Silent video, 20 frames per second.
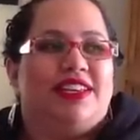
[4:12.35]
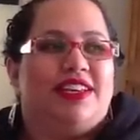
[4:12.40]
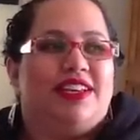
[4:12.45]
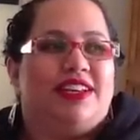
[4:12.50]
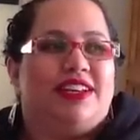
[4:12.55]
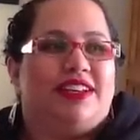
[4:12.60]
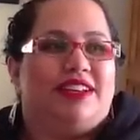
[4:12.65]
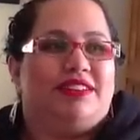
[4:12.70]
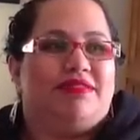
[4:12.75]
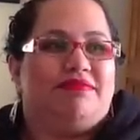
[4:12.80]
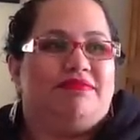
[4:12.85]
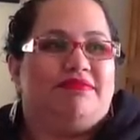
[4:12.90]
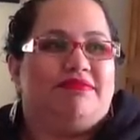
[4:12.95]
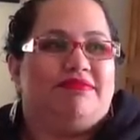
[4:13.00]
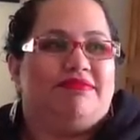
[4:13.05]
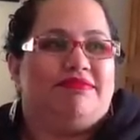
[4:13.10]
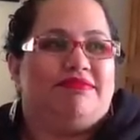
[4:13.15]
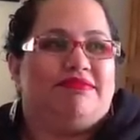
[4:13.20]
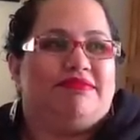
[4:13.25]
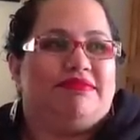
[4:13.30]
um,
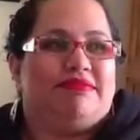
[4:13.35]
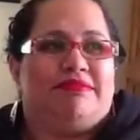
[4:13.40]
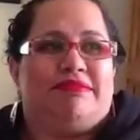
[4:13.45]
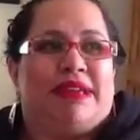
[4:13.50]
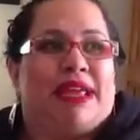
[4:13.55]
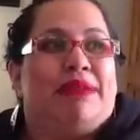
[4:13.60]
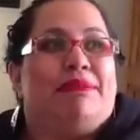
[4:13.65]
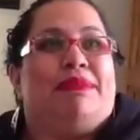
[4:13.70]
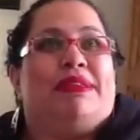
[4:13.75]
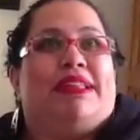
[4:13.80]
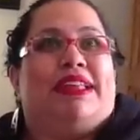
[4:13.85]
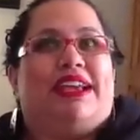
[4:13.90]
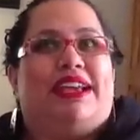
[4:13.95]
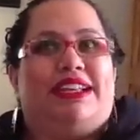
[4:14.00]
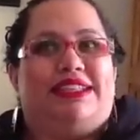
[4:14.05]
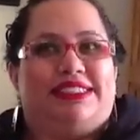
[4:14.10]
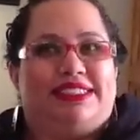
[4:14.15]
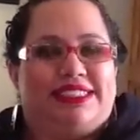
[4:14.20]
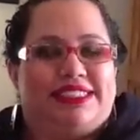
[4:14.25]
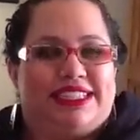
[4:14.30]
maybe they
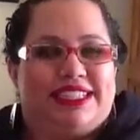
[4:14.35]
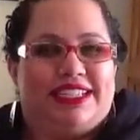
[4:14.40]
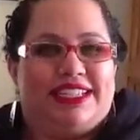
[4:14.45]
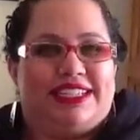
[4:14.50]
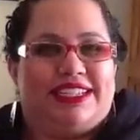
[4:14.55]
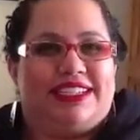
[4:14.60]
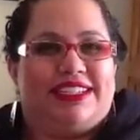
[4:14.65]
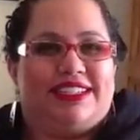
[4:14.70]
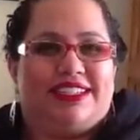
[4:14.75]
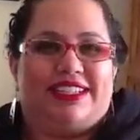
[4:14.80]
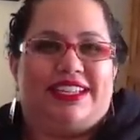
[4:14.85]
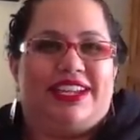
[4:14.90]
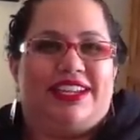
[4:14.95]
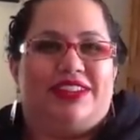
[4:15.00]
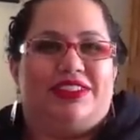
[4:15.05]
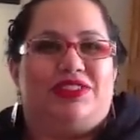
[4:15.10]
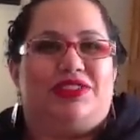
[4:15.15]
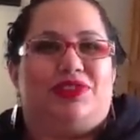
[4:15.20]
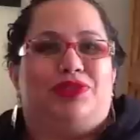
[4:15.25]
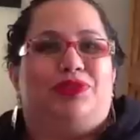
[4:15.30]
got to see a
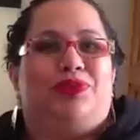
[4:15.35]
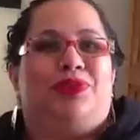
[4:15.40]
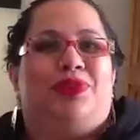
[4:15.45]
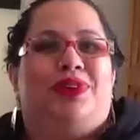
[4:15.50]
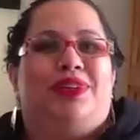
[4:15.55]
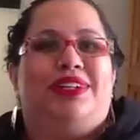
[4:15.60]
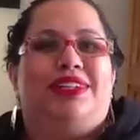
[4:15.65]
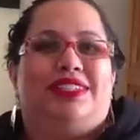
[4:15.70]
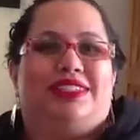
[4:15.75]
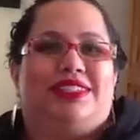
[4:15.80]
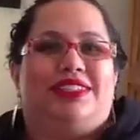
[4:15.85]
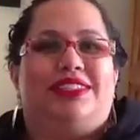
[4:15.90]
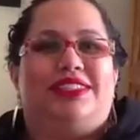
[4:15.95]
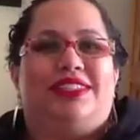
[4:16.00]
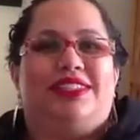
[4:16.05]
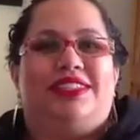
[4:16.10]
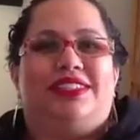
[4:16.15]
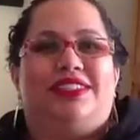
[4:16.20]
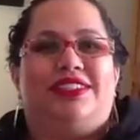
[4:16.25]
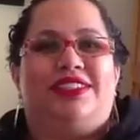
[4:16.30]
counselor once
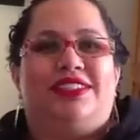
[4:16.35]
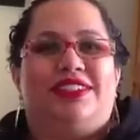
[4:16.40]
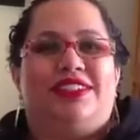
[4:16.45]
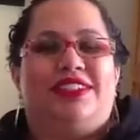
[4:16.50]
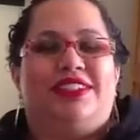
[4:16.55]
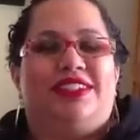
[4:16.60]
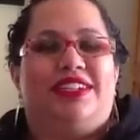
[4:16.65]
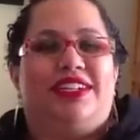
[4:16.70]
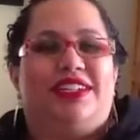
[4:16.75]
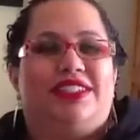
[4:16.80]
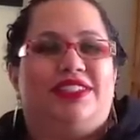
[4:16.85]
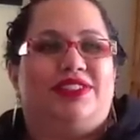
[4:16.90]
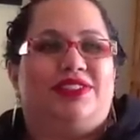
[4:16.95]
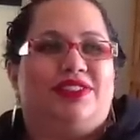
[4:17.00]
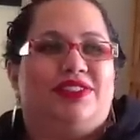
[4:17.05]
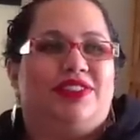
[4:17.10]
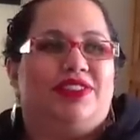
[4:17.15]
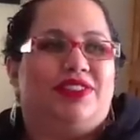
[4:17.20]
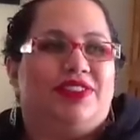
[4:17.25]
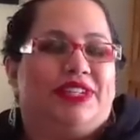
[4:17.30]
in their high
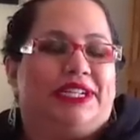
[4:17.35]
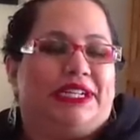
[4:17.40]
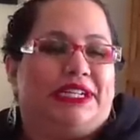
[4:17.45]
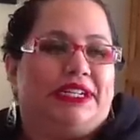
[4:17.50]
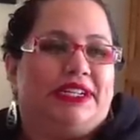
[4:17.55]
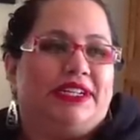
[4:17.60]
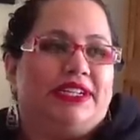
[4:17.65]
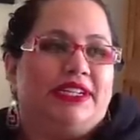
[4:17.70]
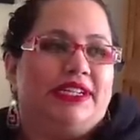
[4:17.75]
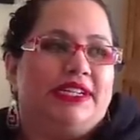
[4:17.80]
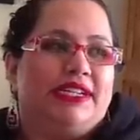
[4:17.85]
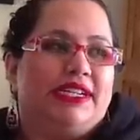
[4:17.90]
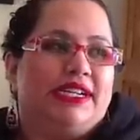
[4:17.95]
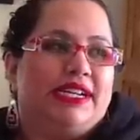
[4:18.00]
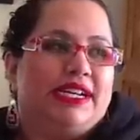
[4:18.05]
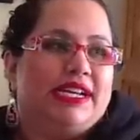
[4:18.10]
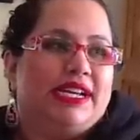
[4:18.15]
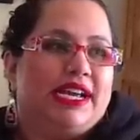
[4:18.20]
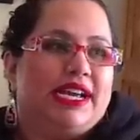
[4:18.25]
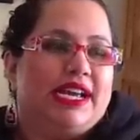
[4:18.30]
school career.
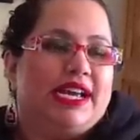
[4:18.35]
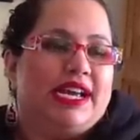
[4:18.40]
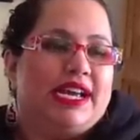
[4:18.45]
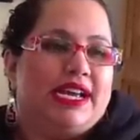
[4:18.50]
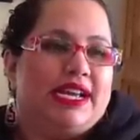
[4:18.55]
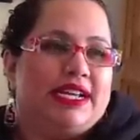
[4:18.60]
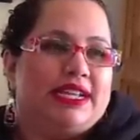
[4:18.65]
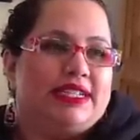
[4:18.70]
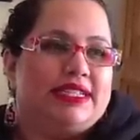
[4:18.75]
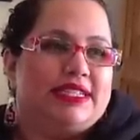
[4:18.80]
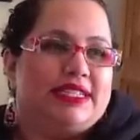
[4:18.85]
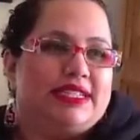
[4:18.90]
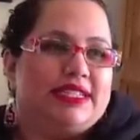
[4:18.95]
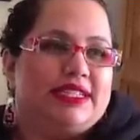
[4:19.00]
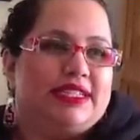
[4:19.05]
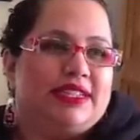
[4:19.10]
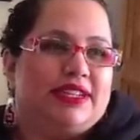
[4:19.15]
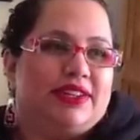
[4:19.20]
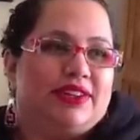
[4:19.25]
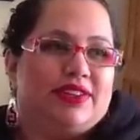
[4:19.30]
And,
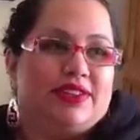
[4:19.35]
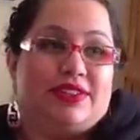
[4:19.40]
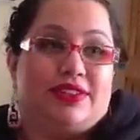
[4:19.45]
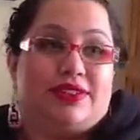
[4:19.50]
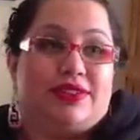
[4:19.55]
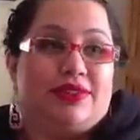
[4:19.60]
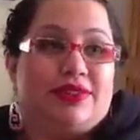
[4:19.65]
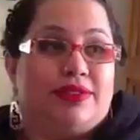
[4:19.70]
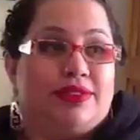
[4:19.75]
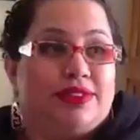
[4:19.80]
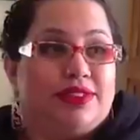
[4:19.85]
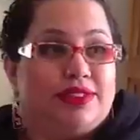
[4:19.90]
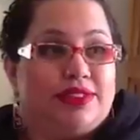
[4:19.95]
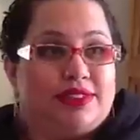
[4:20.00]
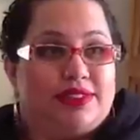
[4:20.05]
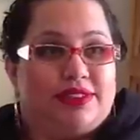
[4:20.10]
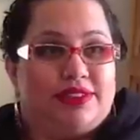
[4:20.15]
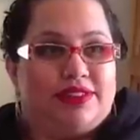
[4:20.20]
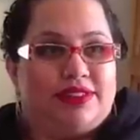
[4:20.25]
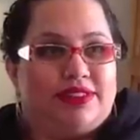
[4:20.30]
you know, the school was
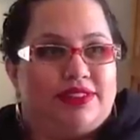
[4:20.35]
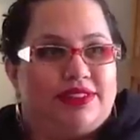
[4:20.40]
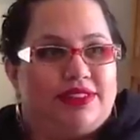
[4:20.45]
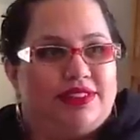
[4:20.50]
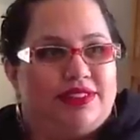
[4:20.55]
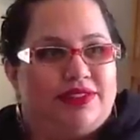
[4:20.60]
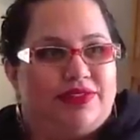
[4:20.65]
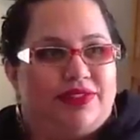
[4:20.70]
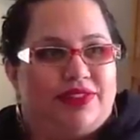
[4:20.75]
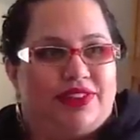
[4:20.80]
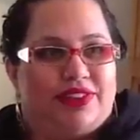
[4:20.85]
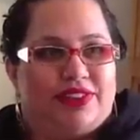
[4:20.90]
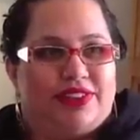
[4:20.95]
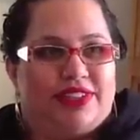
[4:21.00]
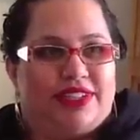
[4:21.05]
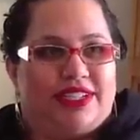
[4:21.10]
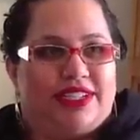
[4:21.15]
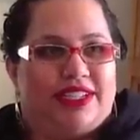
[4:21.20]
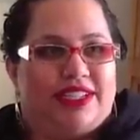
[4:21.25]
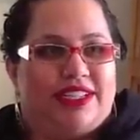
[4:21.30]

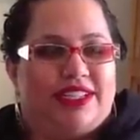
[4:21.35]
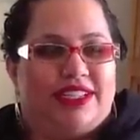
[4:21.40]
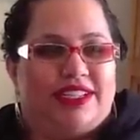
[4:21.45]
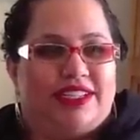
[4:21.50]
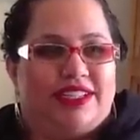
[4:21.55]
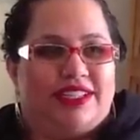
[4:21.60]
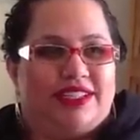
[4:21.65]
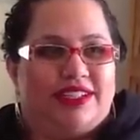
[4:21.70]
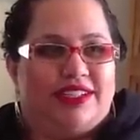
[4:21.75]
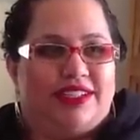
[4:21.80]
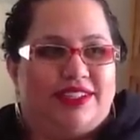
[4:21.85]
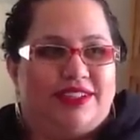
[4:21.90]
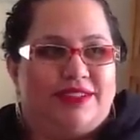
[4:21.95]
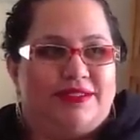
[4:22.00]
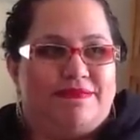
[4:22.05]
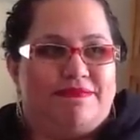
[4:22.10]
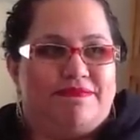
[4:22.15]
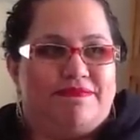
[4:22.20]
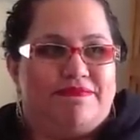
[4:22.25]
severely um,